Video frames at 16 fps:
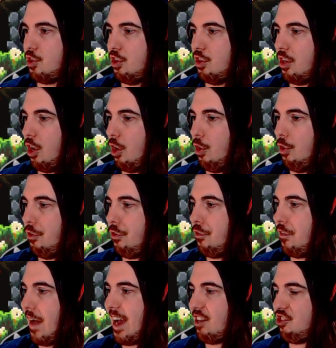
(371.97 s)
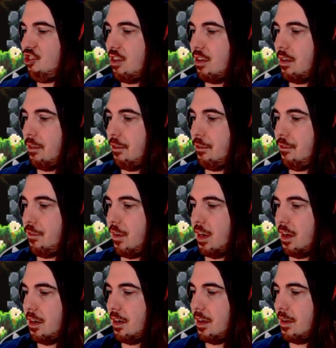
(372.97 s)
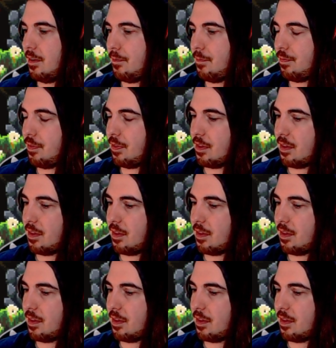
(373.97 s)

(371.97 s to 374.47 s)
in the growing genres that it encompasses.